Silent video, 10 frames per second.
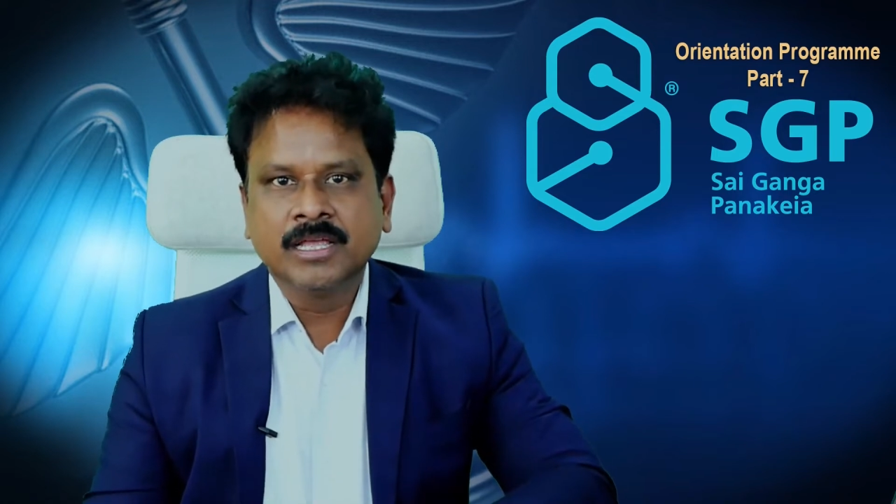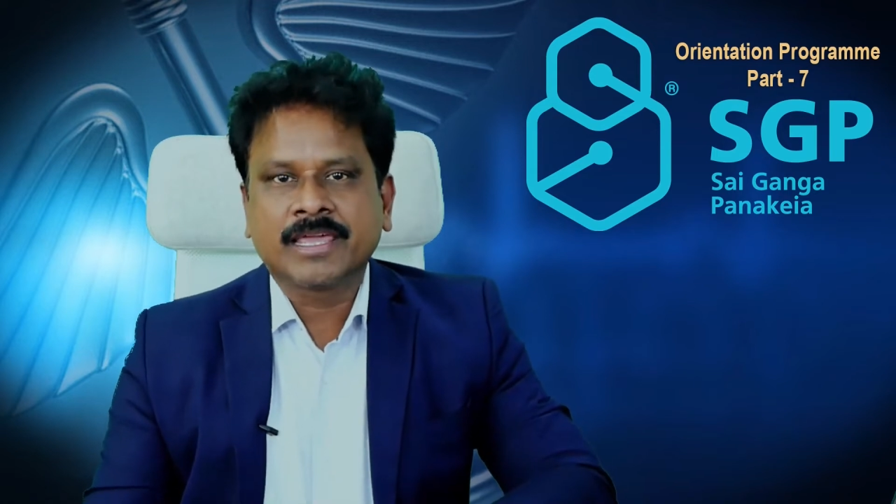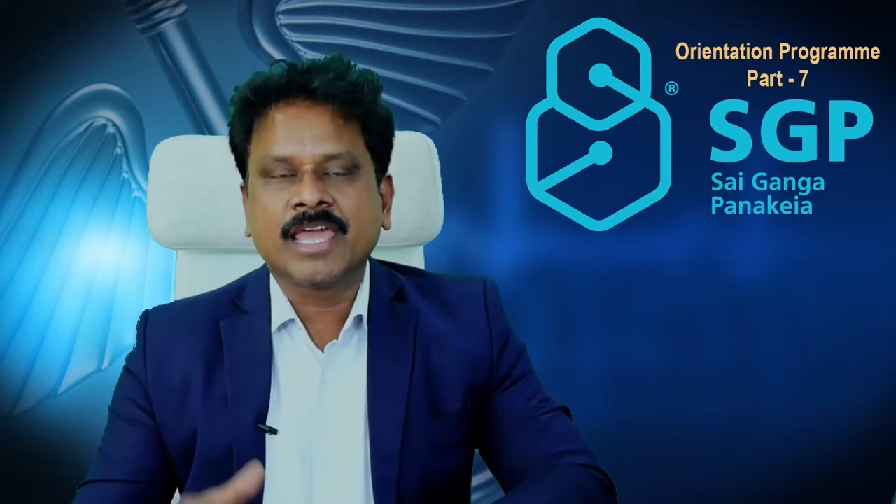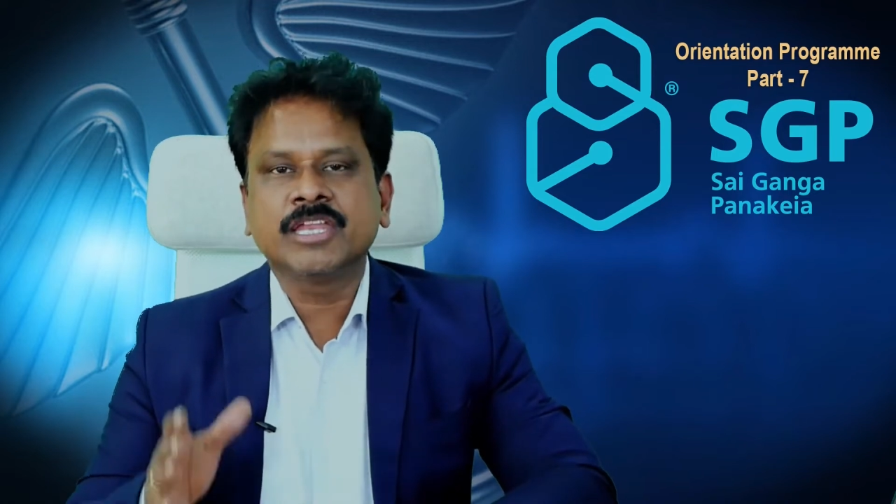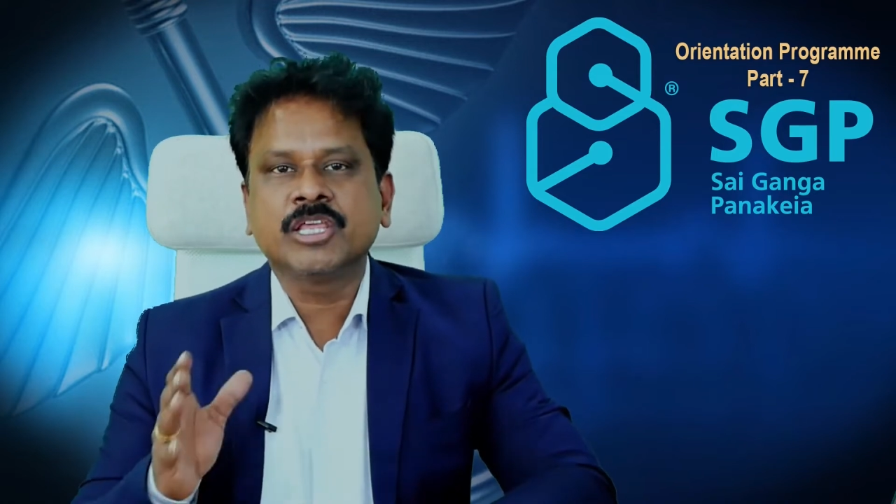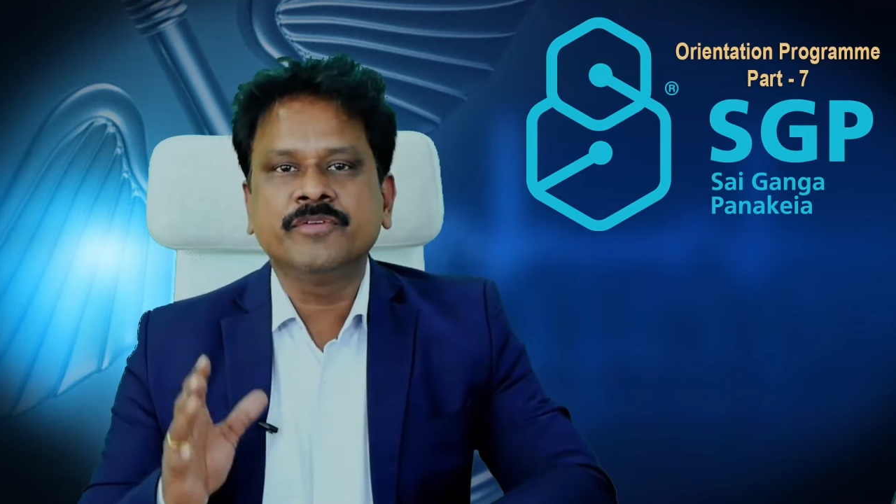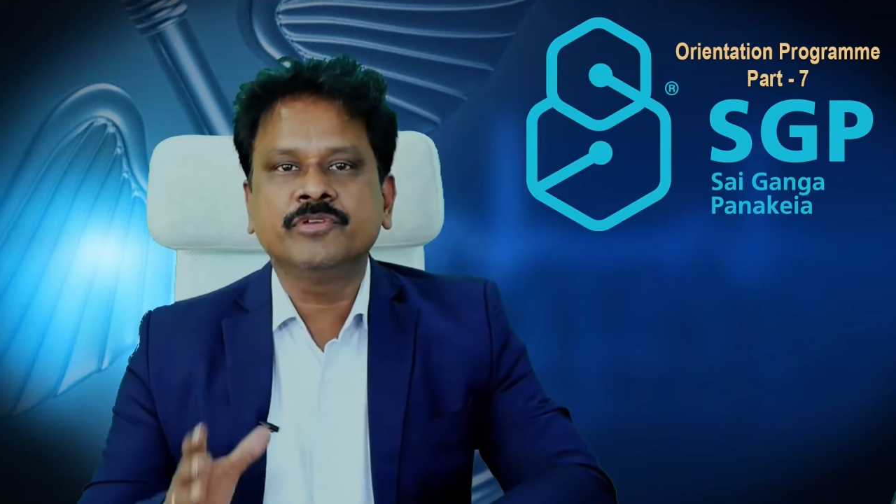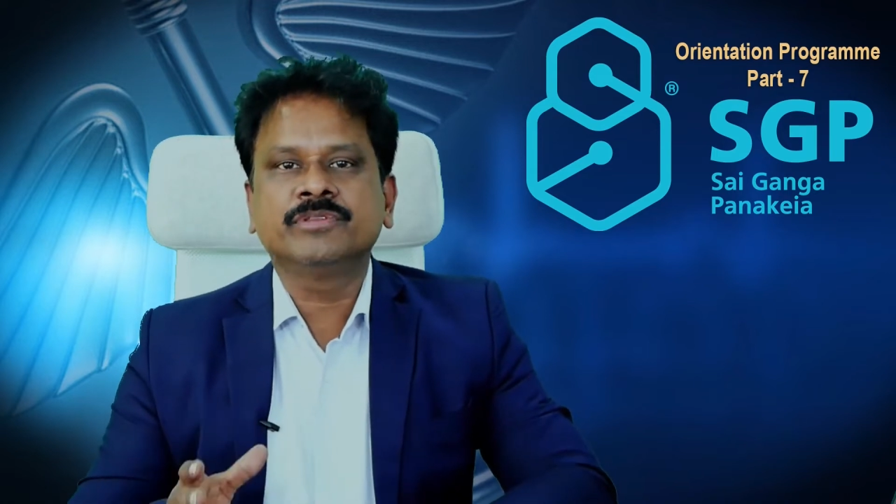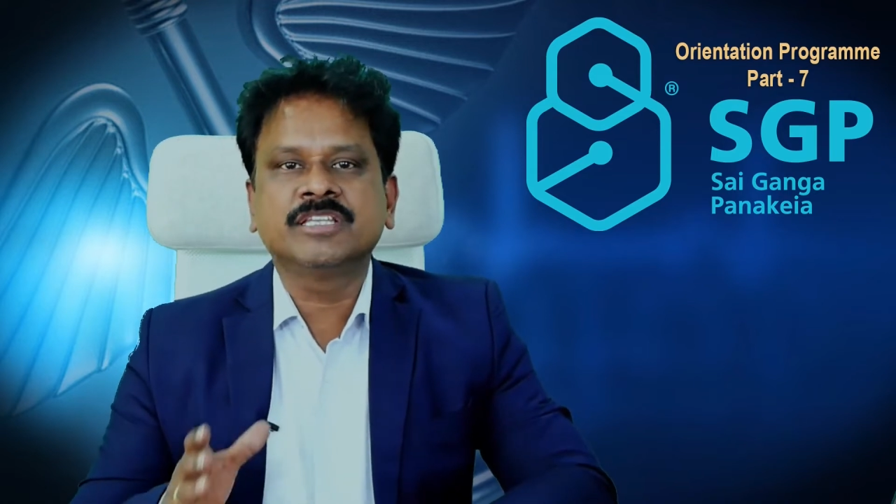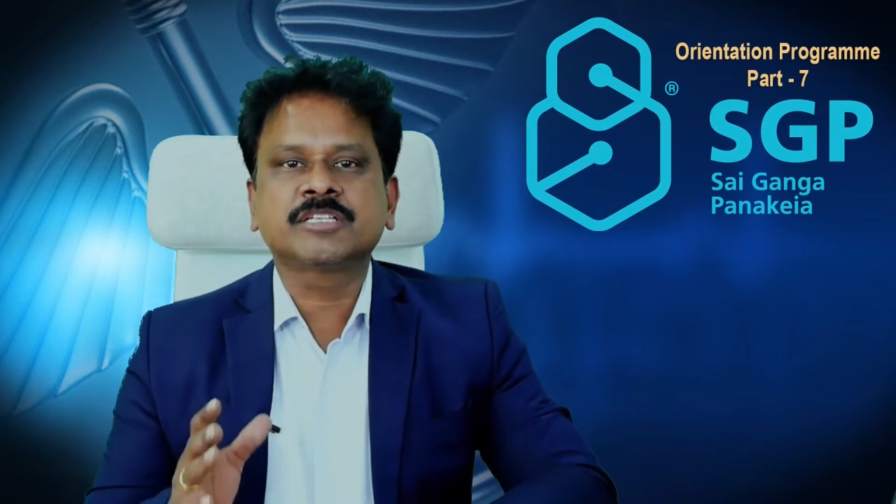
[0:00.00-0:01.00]
can give
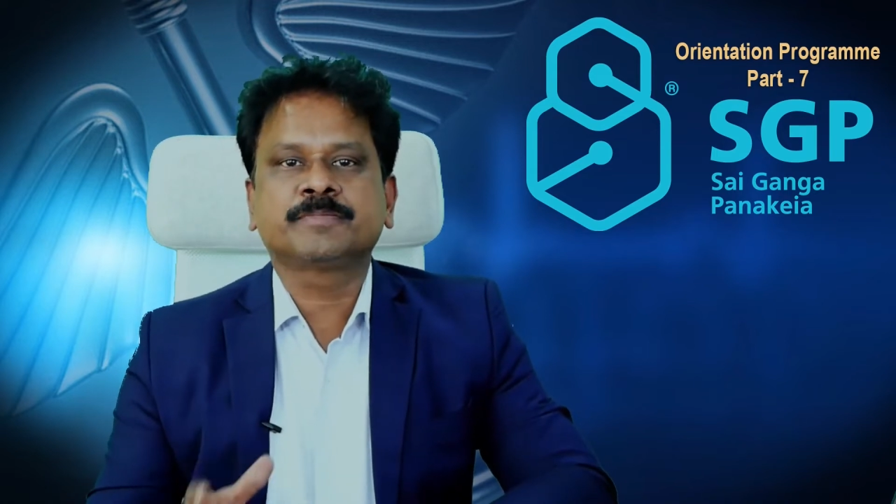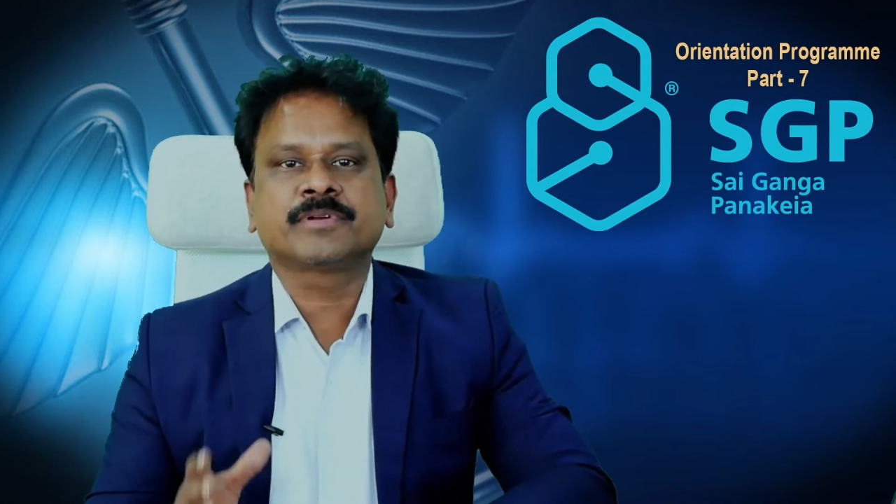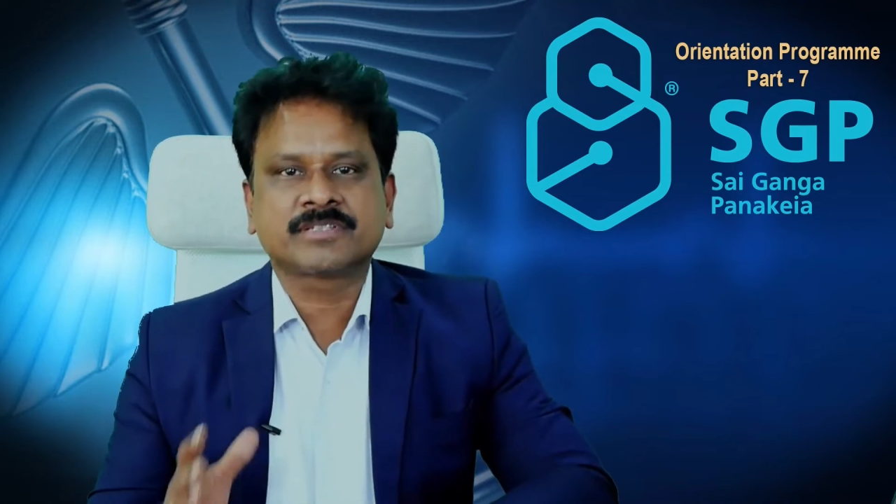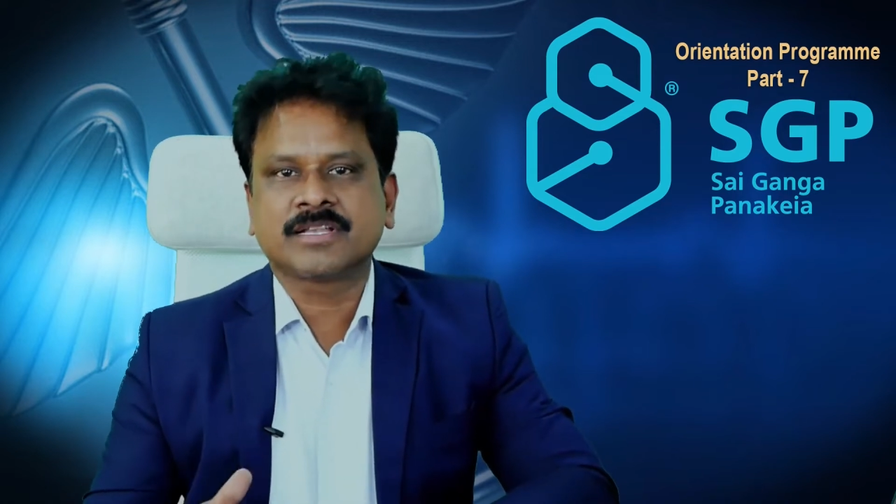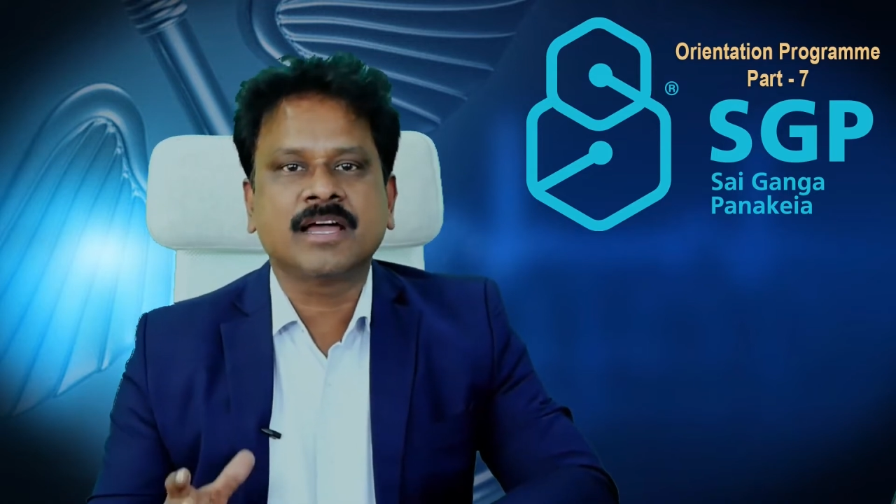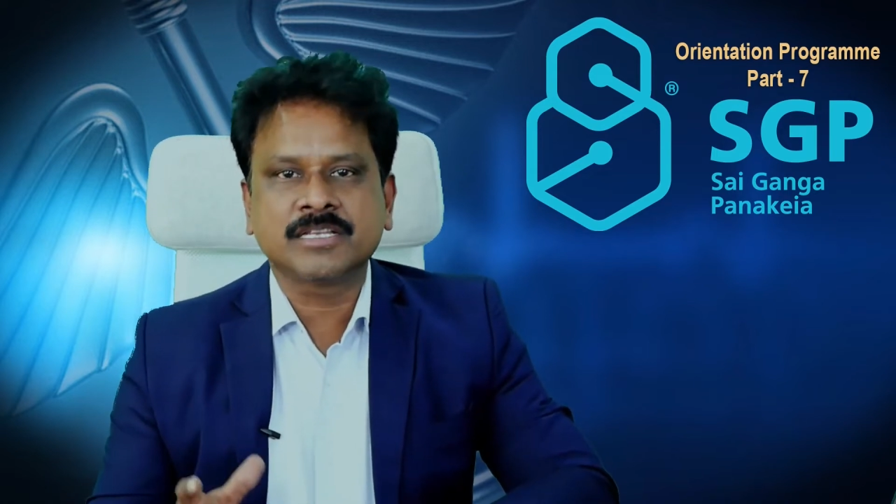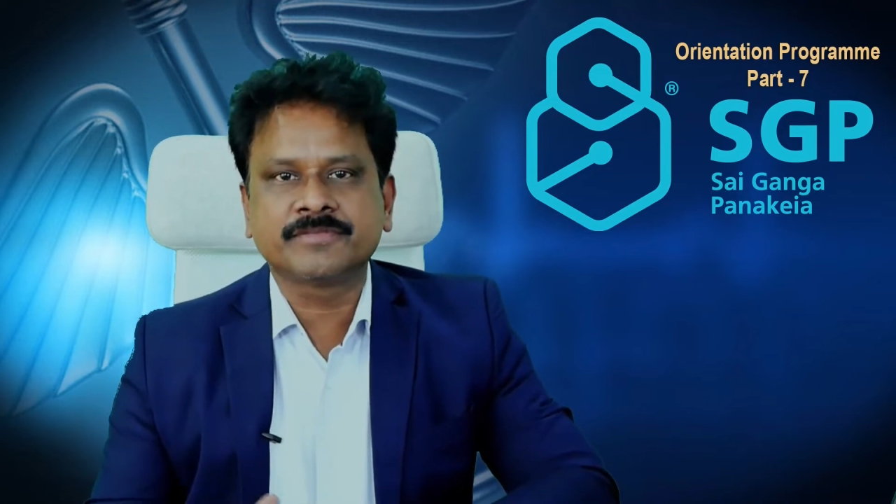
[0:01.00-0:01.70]
you this precise